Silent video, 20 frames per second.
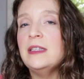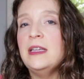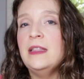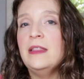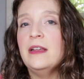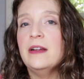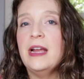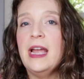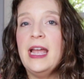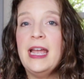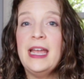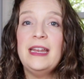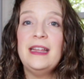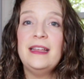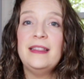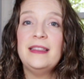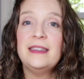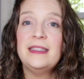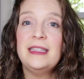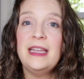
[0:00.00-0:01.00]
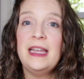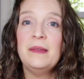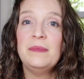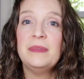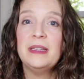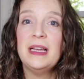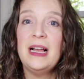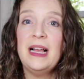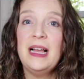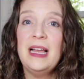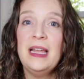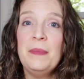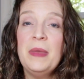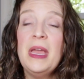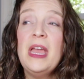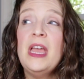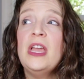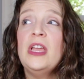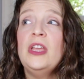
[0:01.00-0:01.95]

in their head at the same time,